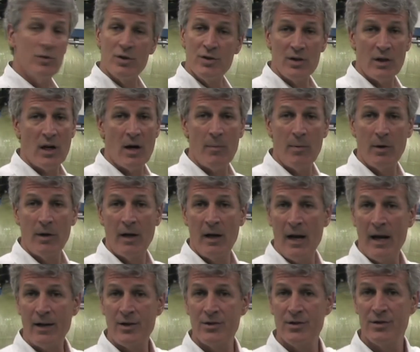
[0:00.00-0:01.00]
just a couple
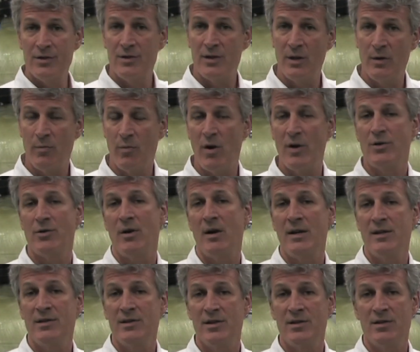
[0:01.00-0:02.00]
connections to the
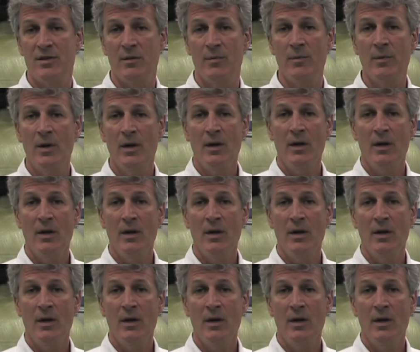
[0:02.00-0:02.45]
pressurized system